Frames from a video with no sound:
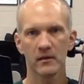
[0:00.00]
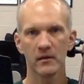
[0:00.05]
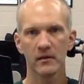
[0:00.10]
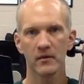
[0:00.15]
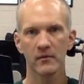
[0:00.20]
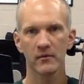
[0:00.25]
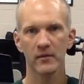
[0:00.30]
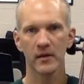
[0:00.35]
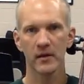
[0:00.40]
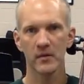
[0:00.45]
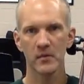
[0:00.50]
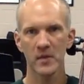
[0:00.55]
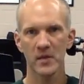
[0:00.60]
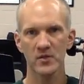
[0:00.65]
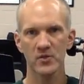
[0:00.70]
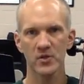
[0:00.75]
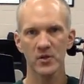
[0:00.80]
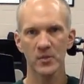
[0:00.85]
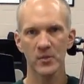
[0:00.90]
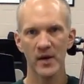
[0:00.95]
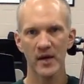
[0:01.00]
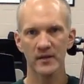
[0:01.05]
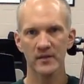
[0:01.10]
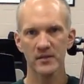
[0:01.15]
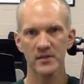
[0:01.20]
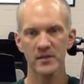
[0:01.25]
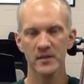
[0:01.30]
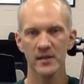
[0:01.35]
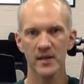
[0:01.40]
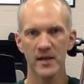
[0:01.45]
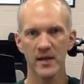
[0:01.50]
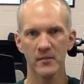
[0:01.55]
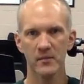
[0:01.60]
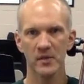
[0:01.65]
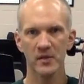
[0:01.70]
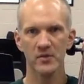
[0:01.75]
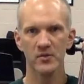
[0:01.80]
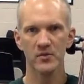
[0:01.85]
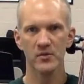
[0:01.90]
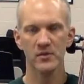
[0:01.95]
Okay. Make sure you're practicing that. Make
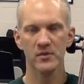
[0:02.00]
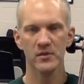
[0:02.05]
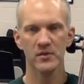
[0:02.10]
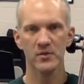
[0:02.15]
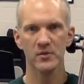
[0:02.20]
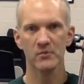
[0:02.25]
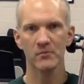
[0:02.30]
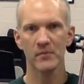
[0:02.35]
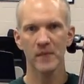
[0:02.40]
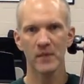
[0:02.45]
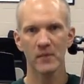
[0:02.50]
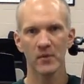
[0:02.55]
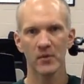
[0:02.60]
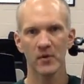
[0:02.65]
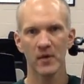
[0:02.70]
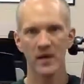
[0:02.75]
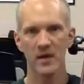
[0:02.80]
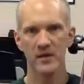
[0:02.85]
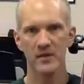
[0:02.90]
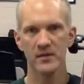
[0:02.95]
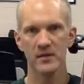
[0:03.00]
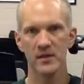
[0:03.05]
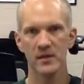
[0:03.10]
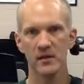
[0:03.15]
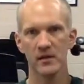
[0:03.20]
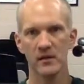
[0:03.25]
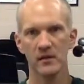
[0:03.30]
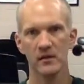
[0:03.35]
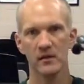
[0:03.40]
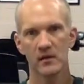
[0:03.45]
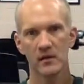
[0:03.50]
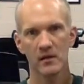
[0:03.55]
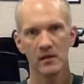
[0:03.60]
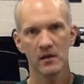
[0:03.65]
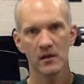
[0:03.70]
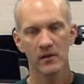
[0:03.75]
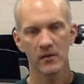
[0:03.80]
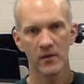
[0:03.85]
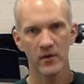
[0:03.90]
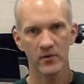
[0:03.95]
sure that you're memorizing
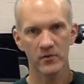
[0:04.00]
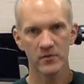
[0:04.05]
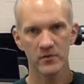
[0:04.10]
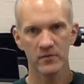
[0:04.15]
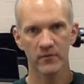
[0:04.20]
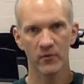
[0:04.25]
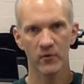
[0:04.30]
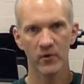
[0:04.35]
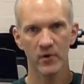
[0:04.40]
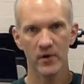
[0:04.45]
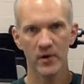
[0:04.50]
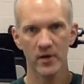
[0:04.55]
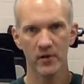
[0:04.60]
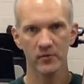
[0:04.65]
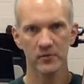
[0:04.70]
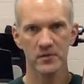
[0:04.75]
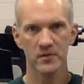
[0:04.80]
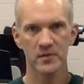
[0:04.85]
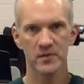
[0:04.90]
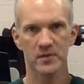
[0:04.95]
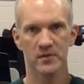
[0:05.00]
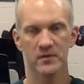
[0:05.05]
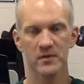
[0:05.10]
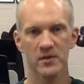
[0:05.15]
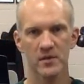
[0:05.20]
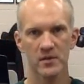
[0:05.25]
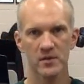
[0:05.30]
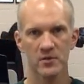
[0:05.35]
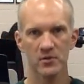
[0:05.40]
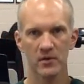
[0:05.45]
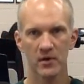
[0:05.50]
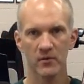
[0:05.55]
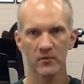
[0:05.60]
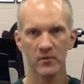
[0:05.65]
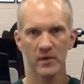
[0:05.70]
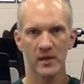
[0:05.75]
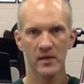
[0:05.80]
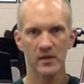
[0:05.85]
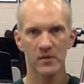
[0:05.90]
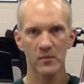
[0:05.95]
those 4 notes so that you can
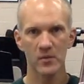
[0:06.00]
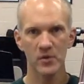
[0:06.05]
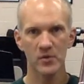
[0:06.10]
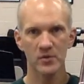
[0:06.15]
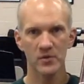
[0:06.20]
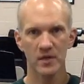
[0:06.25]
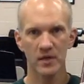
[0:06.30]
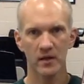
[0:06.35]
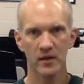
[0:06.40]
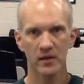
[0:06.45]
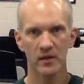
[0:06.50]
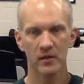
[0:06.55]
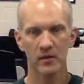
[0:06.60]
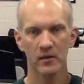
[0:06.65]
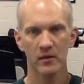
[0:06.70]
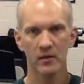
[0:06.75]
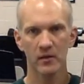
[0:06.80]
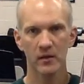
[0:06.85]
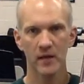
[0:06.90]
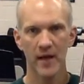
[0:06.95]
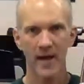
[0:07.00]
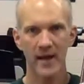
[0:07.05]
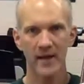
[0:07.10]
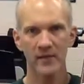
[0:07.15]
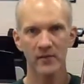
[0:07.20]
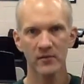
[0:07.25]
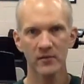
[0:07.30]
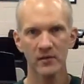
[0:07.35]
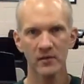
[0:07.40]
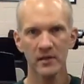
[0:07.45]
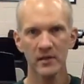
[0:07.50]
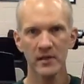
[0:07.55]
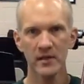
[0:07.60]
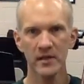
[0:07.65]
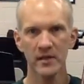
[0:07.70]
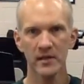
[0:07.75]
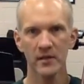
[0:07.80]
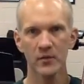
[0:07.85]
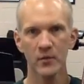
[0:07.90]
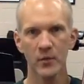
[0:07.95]
read the music accurately
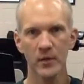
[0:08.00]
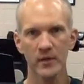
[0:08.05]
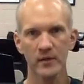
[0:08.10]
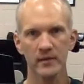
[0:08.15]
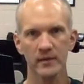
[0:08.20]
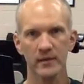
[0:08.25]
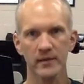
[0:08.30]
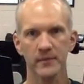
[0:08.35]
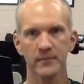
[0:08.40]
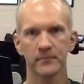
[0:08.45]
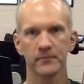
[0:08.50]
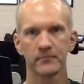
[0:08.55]
and quickly.